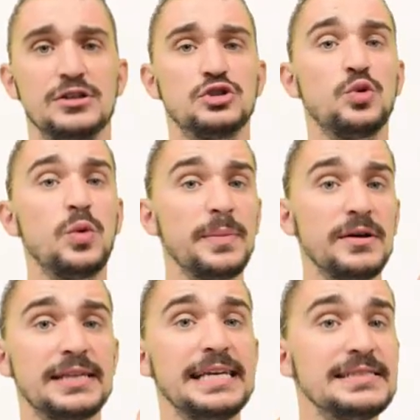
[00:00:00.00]
So what
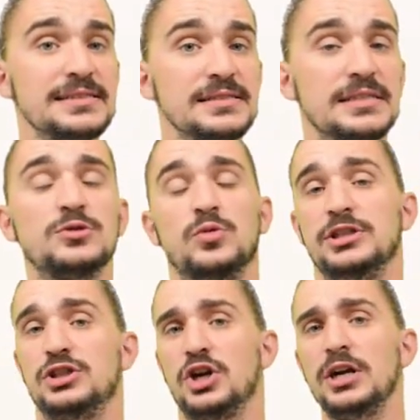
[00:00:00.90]
about instances when
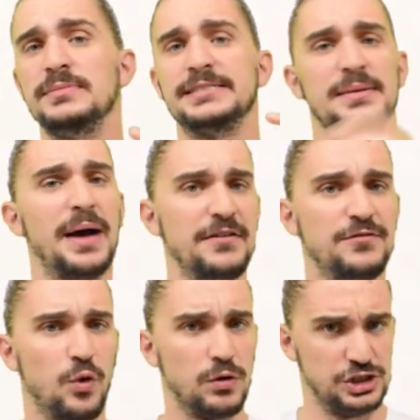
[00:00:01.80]
the term
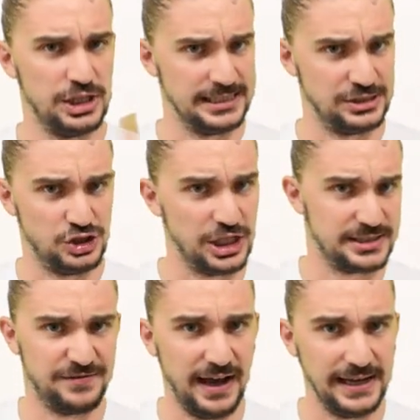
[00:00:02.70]
semi-forged is
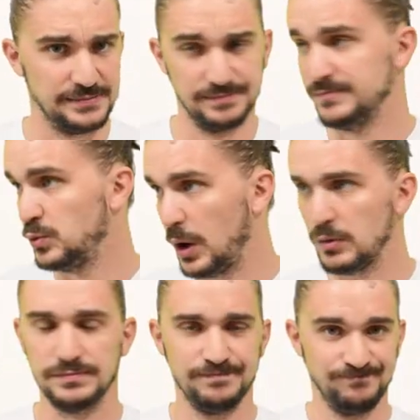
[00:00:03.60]
justified?
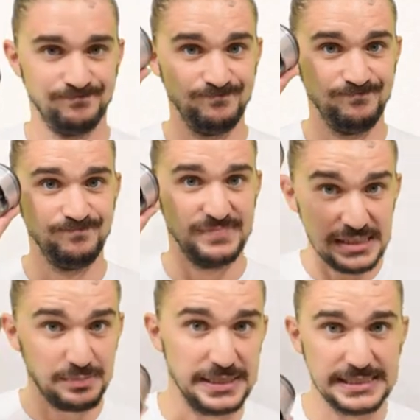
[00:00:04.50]
Well,
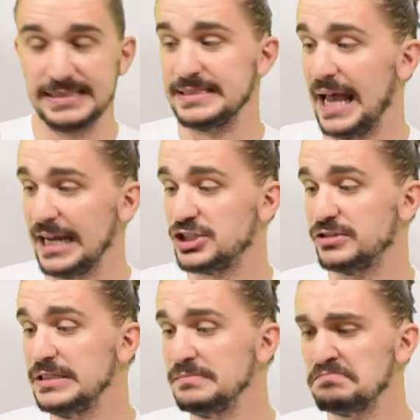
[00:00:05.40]
this piston is
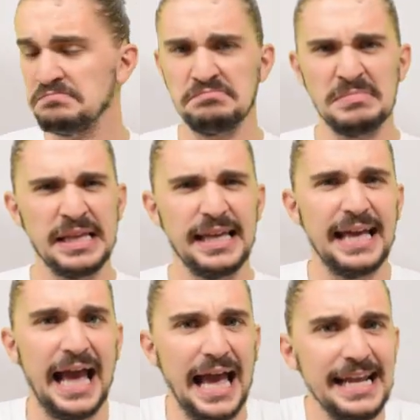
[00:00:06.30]
actually
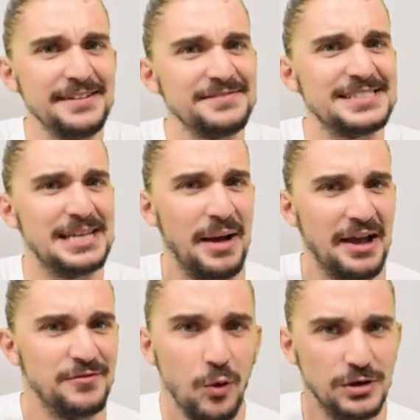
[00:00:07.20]
kind of
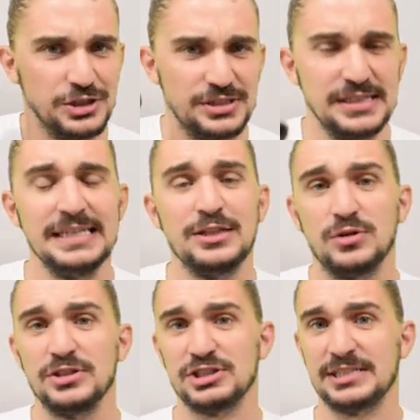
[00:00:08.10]
semi-forged. To
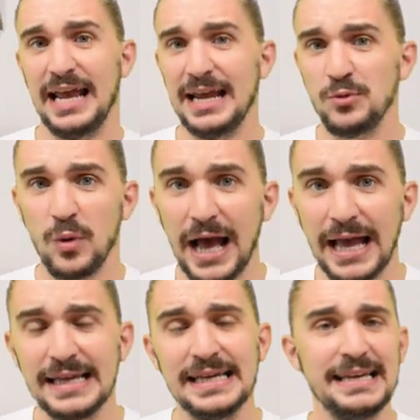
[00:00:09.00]
understand
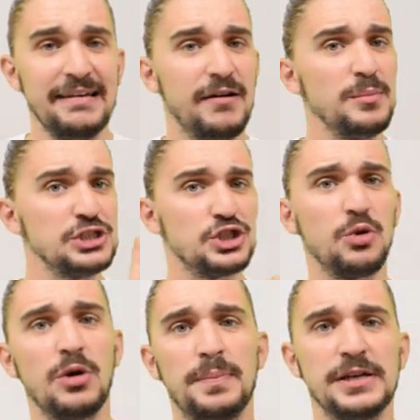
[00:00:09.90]
why, let me show
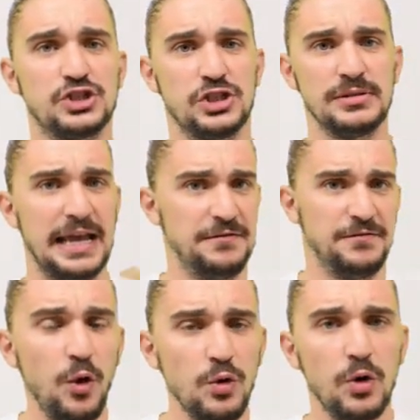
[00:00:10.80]
you a picture, a
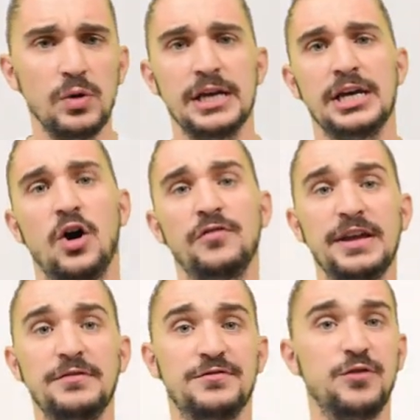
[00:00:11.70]
photo, of
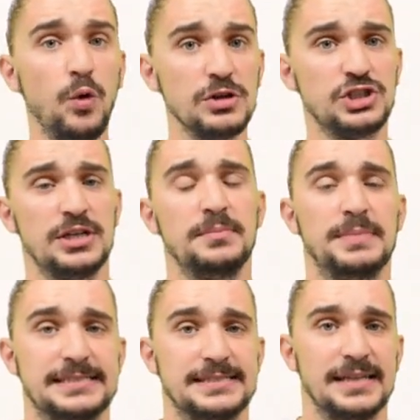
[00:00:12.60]
a forged
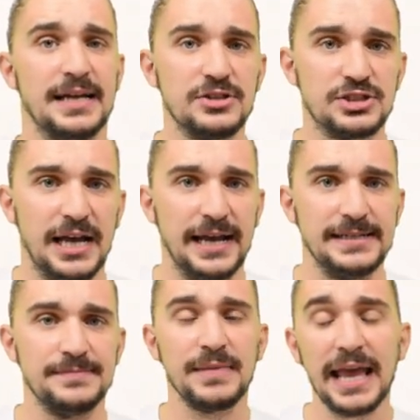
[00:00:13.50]
piston
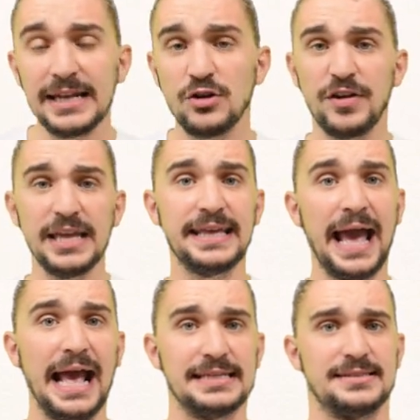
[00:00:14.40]
underside and of a
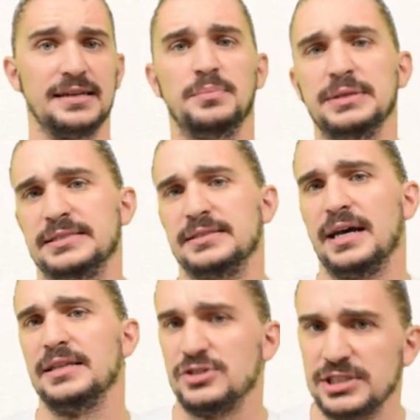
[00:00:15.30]
cast piston
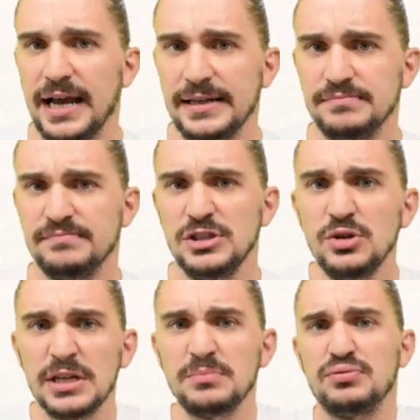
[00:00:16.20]
underside.
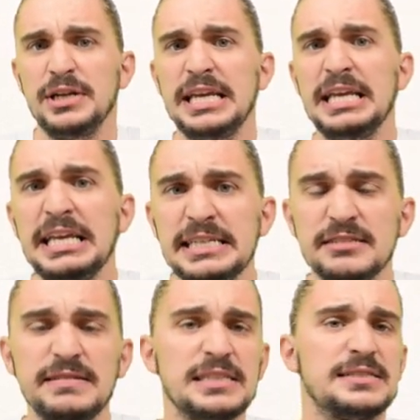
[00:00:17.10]
You can pretty
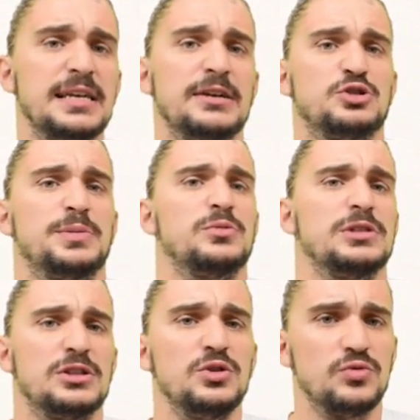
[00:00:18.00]
easily distinguish between
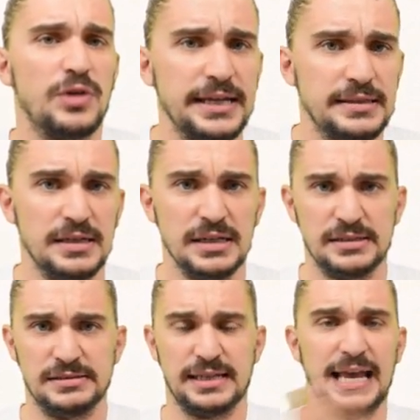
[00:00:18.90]
the two, right?
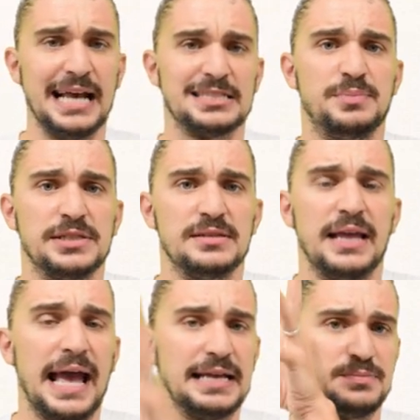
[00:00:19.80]
The cast piston
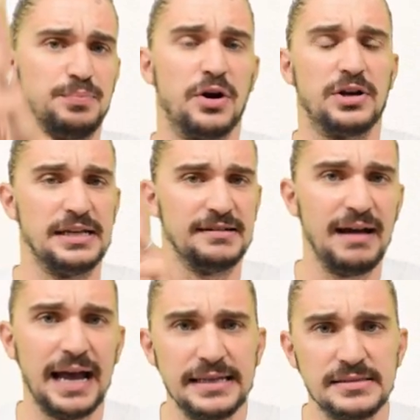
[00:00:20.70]
has parting
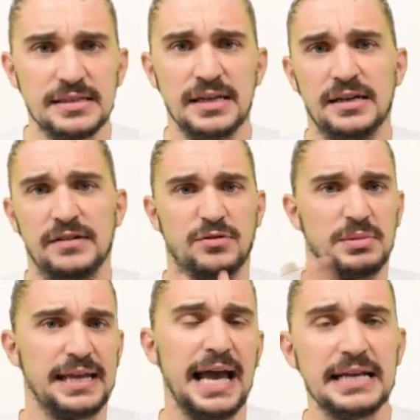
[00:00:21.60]
lines from
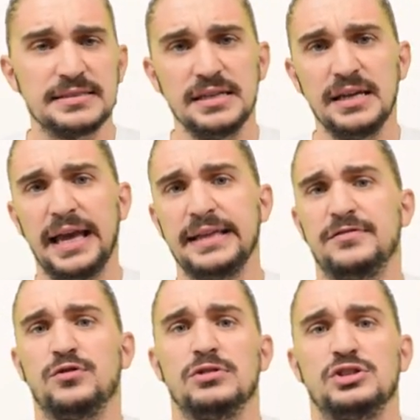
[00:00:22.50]
the casting, and the
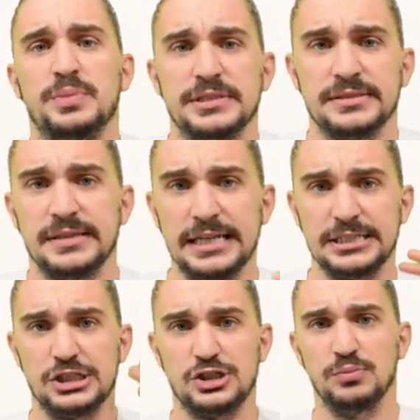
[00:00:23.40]
forged piston
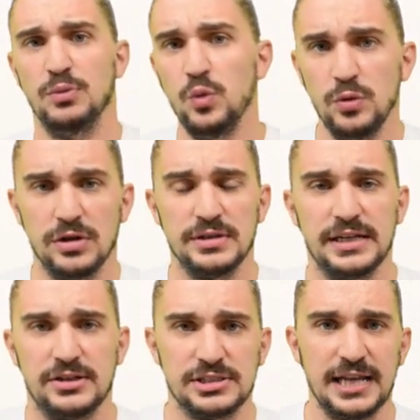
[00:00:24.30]
is smooth on the
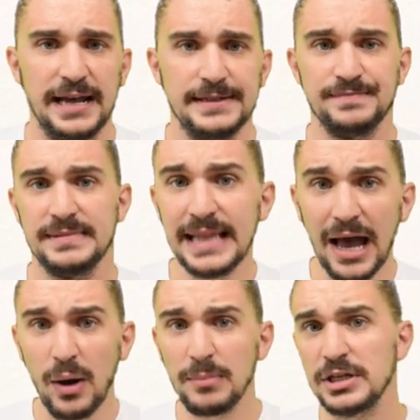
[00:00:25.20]
underside.
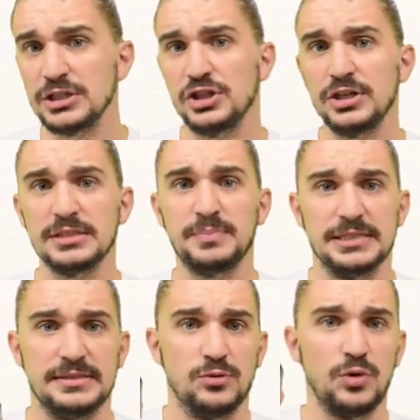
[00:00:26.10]
Now I'm going to turn this
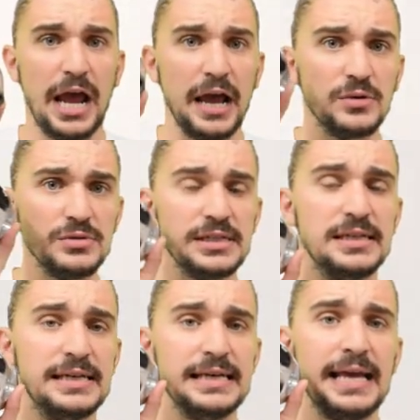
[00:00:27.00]
piston around
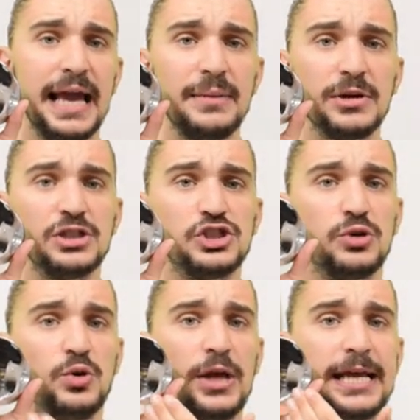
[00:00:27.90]
and I'm going to show
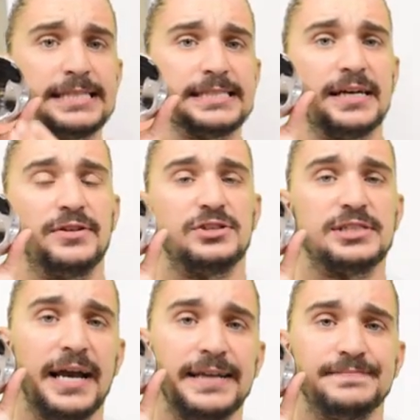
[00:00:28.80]
you its
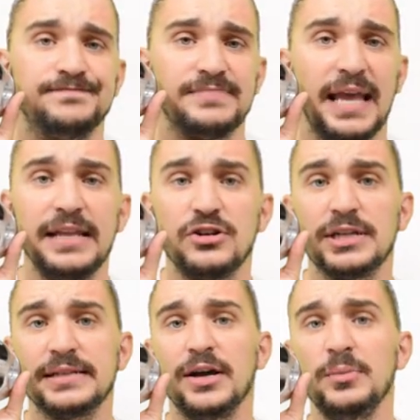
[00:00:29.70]
underside. And you're
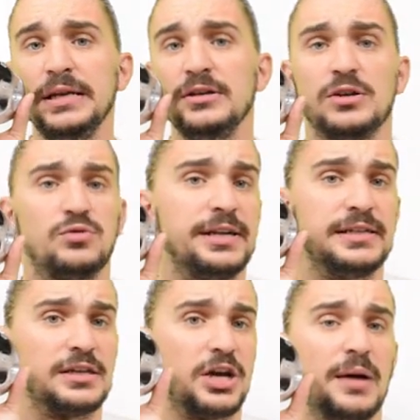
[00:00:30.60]
going to tell me, you can write it
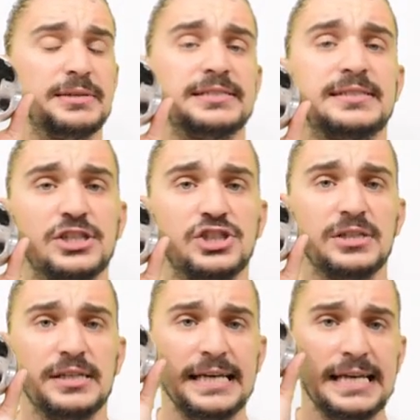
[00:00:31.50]
in the comments
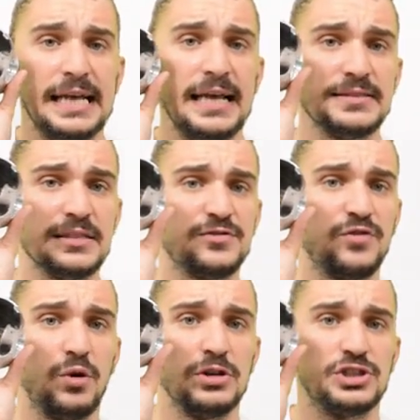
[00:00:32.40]
section, is this
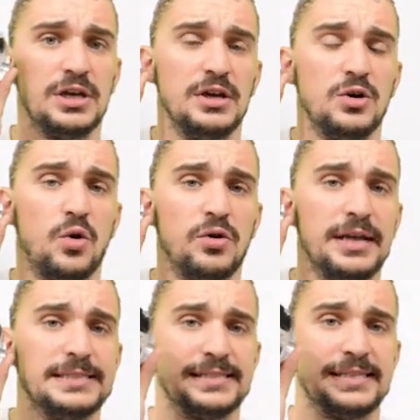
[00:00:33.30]
forged
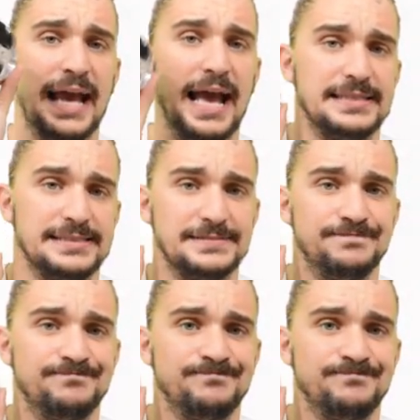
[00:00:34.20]
or is it cast?